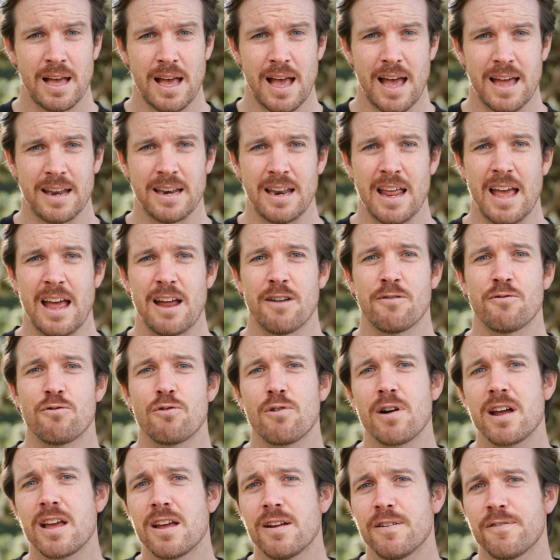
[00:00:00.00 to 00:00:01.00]
and
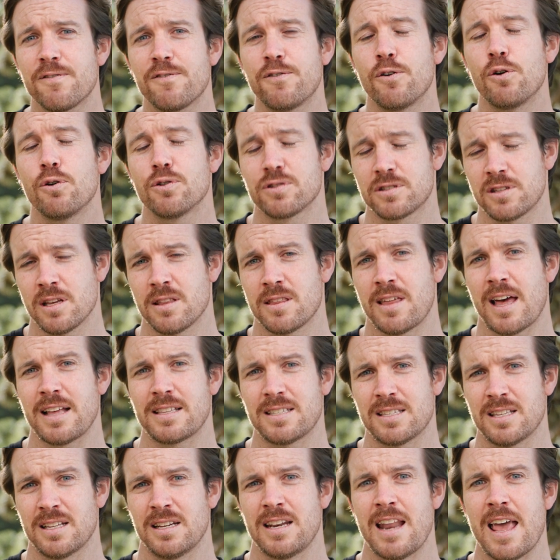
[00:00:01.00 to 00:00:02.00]
reinforce that
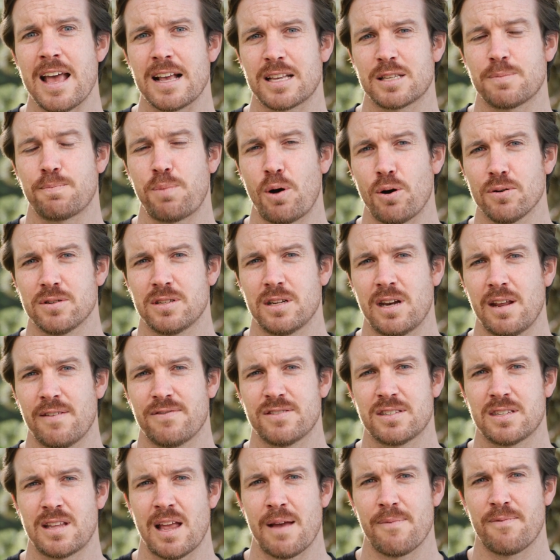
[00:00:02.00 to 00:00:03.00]
that's the next positive
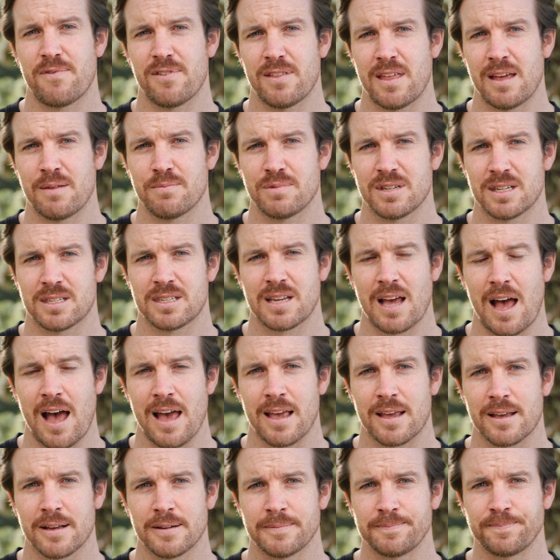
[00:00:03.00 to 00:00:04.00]
step for them to
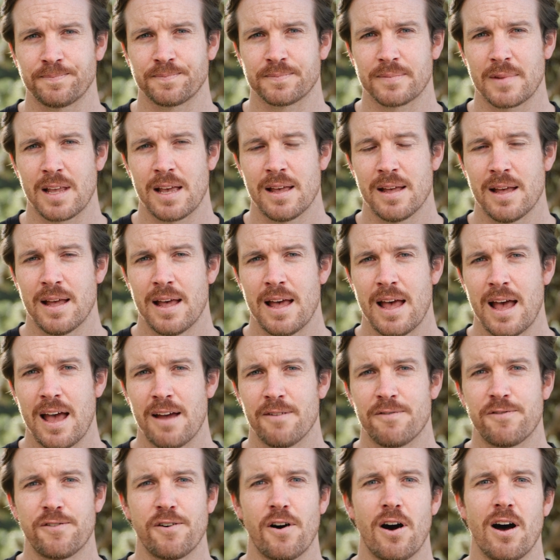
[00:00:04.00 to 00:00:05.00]
take.
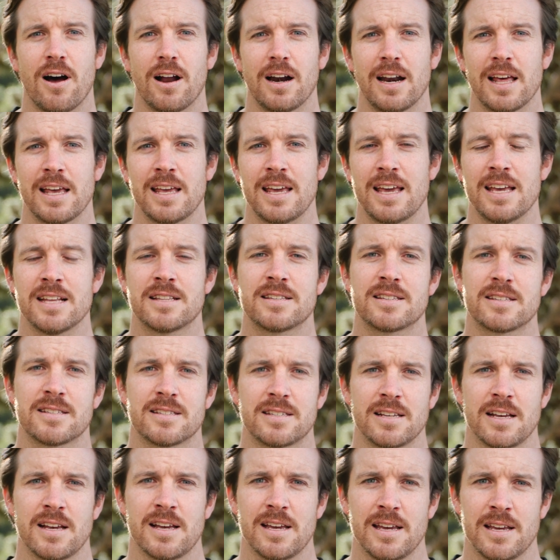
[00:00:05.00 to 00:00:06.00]
And finally, it's
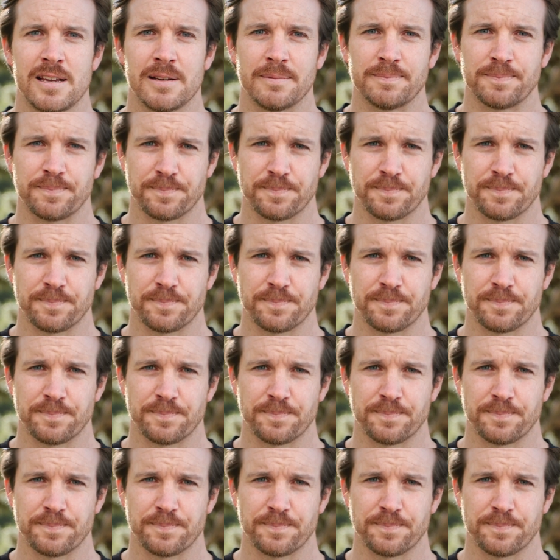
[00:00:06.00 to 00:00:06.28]
C,